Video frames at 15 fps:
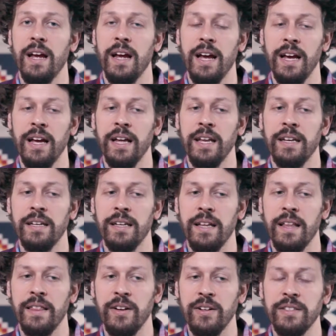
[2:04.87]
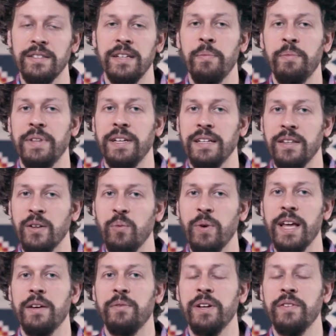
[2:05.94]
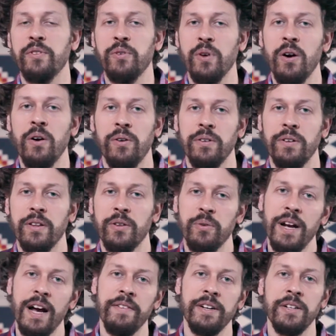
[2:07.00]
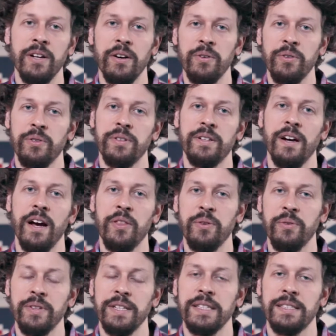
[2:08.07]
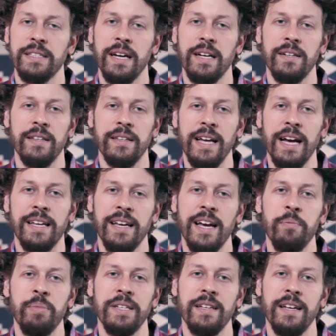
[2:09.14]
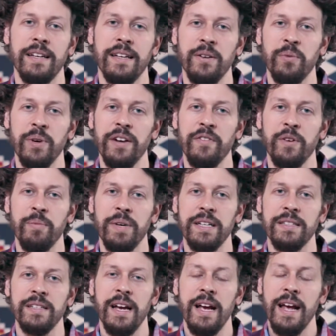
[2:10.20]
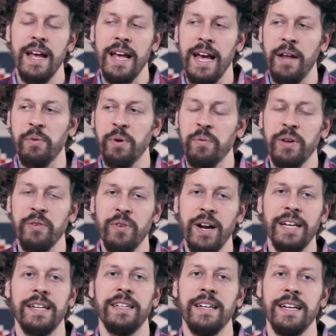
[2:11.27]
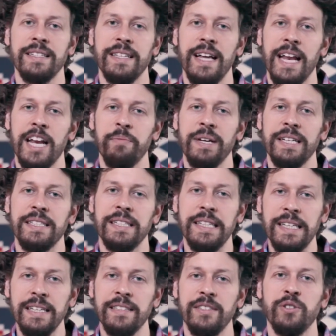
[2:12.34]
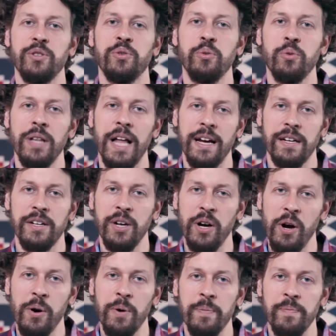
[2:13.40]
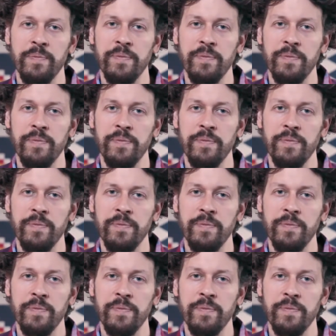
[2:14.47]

And there's something, the way that we've grown through having gone through this cycle, that can't be taken away from us. And when we recognize that, it makes it easier to let go.